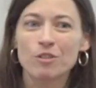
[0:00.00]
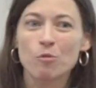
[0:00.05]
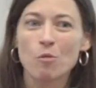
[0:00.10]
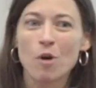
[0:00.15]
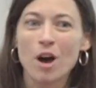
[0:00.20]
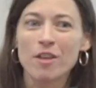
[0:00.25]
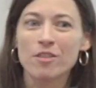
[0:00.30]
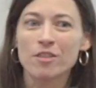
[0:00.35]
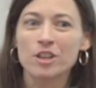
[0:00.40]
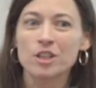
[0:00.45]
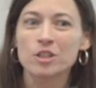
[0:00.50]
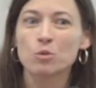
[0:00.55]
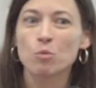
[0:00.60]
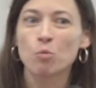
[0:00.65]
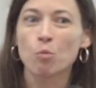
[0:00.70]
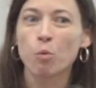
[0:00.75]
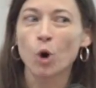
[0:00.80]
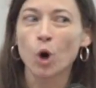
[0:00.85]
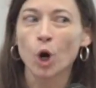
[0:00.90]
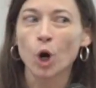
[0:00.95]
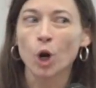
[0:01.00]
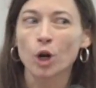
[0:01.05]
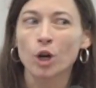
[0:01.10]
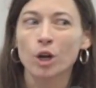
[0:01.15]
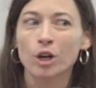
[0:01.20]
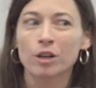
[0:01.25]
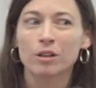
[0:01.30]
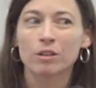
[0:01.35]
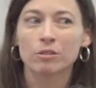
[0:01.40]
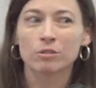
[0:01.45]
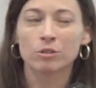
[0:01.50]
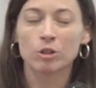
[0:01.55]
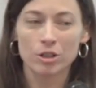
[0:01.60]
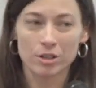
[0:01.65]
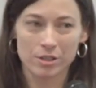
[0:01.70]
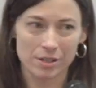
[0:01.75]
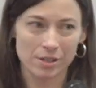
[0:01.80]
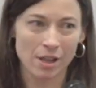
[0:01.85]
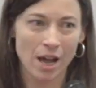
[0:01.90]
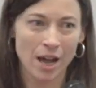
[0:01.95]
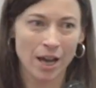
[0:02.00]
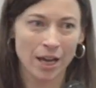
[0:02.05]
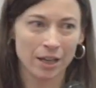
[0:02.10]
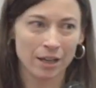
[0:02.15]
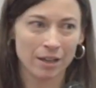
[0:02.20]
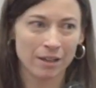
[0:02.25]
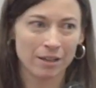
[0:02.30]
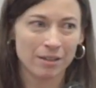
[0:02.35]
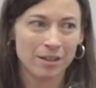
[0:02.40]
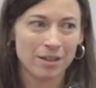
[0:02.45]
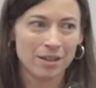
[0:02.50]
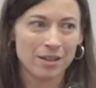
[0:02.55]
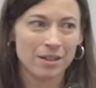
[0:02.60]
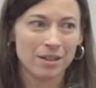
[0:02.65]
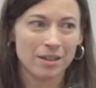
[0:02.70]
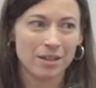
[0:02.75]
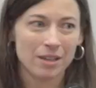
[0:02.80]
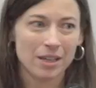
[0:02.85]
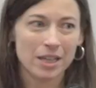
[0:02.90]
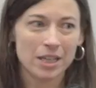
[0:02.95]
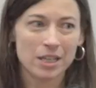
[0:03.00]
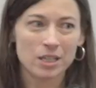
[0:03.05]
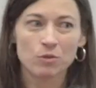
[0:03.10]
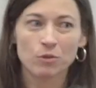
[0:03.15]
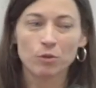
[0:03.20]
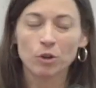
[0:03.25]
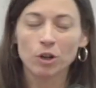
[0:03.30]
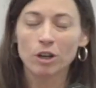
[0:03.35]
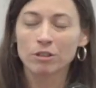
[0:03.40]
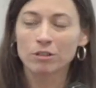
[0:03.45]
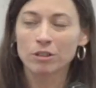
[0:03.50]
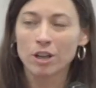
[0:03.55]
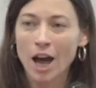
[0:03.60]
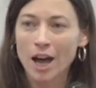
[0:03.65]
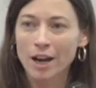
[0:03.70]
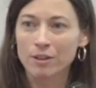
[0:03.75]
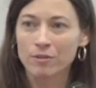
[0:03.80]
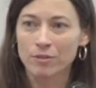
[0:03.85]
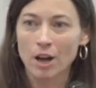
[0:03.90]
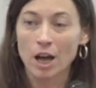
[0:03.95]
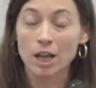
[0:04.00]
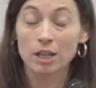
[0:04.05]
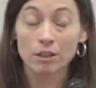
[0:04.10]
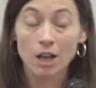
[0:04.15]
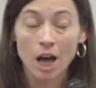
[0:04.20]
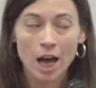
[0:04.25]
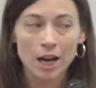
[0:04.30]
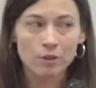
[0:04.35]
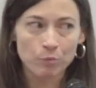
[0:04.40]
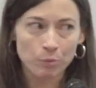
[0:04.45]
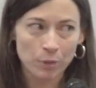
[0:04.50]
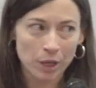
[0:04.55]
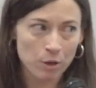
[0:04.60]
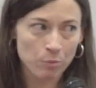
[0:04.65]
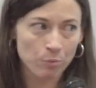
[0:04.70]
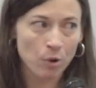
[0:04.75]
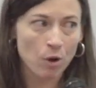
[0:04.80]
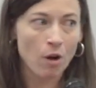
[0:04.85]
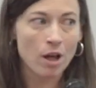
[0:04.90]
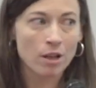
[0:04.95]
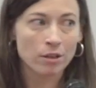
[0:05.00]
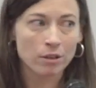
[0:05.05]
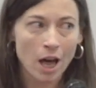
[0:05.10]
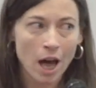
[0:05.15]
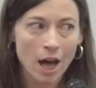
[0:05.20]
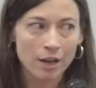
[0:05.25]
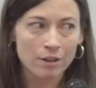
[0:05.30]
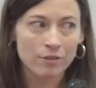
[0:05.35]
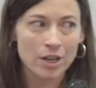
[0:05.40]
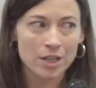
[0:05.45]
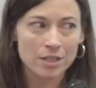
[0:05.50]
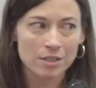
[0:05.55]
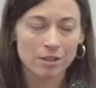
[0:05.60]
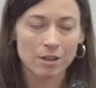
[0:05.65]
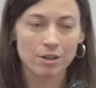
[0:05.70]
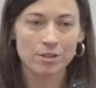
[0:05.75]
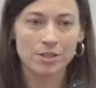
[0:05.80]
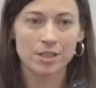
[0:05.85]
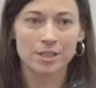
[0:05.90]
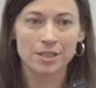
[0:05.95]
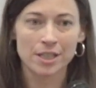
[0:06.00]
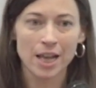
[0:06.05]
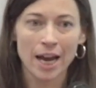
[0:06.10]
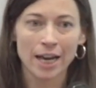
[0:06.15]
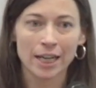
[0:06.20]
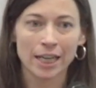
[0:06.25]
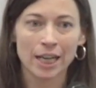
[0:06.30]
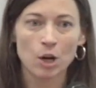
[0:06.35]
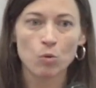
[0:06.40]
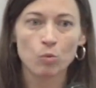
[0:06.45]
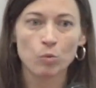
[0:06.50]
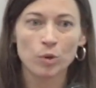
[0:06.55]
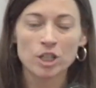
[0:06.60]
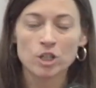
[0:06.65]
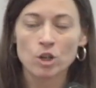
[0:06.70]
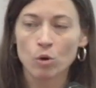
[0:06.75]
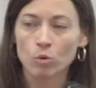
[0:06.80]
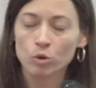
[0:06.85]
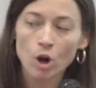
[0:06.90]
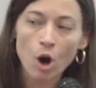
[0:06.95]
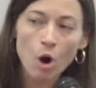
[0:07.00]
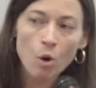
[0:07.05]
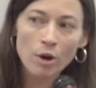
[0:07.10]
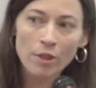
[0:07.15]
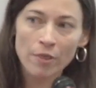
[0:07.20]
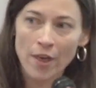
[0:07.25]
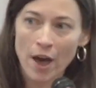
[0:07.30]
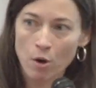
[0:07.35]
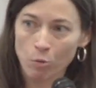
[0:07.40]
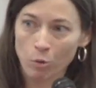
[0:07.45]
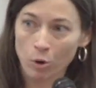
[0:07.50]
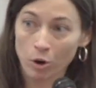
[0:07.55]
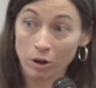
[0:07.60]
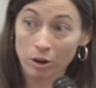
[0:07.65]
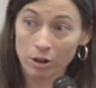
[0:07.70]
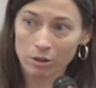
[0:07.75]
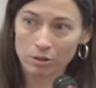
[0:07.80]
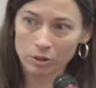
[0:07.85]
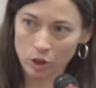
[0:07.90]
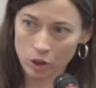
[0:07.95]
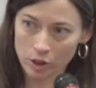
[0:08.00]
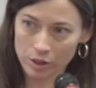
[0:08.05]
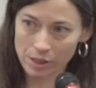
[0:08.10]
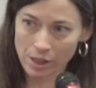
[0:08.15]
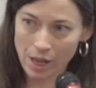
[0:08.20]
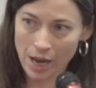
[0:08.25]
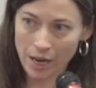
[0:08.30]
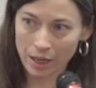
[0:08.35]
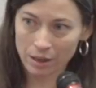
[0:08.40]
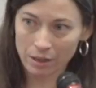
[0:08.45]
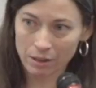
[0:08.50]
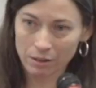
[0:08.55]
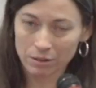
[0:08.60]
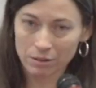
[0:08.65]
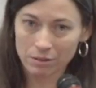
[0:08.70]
what this work looks like is for a lot of people, a lot of us in our society, we don't know what that work looks like.